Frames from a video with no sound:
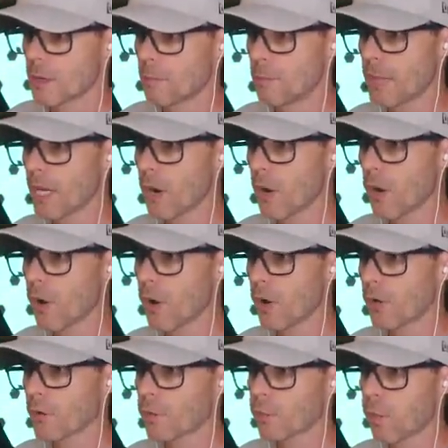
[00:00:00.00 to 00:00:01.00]
Big
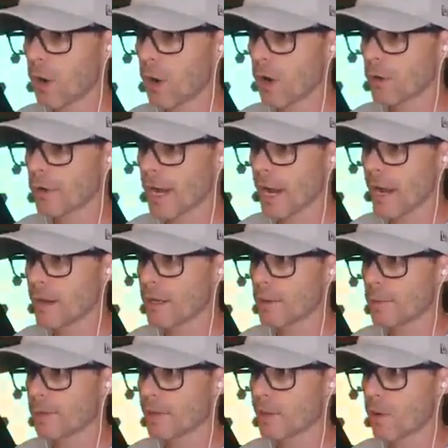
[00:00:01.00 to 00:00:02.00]
old World
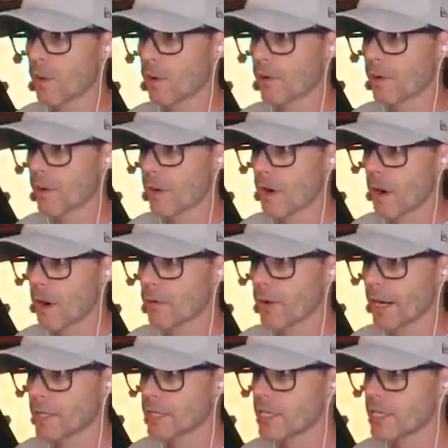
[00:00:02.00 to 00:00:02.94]
Ender plort. All right,